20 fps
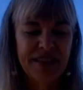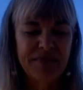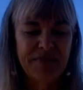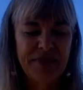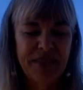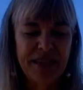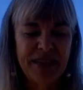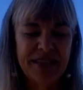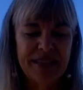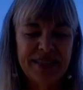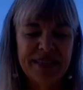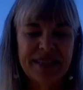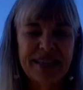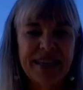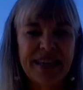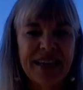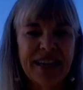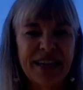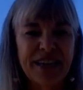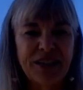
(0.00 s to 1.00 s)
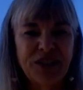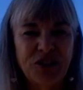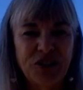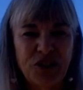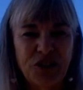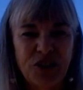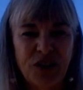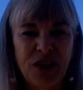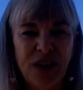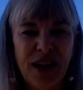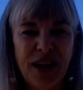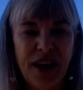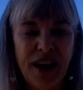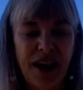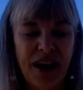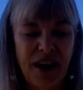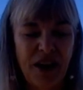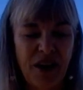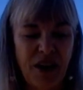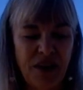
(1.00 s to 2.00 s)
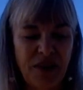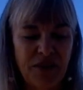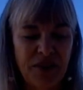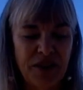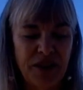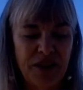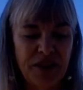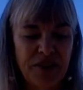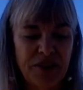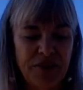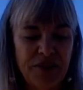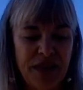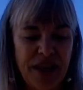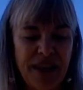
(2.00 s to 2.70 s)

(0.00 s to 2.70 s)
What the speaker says: Peace and joy I offer you,